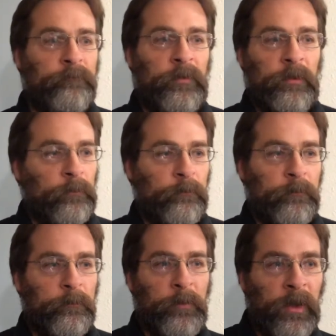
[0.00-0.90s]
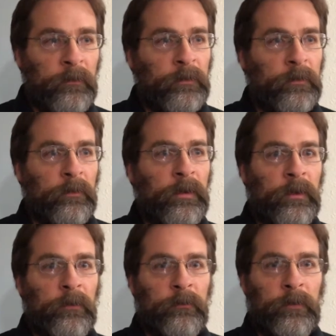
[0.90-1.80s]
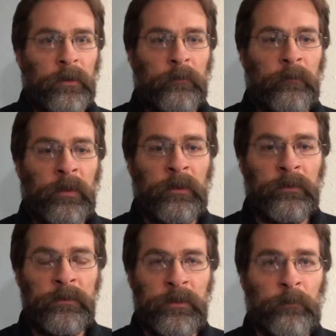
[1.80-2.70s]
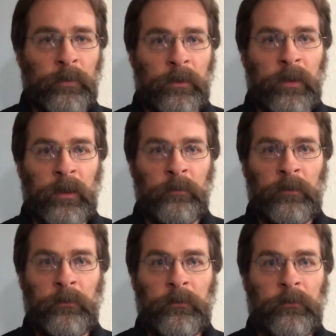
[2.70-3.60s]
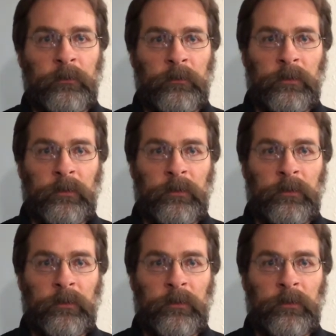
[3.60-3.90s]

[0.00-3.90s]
Just basic things like jumper cables.